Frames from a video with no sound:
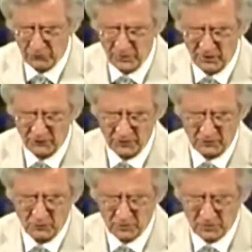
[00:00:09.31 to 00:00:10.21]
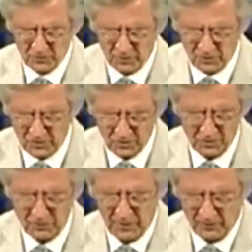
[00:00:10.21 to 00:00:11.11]
from heaven, and we're
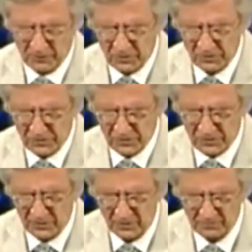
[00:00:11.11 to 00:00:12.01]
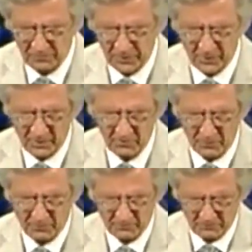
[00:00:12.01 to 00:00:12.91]
trusting you now in Jesus' name.
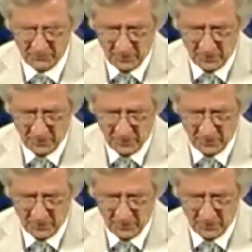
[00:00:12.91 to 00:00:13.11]
Amen.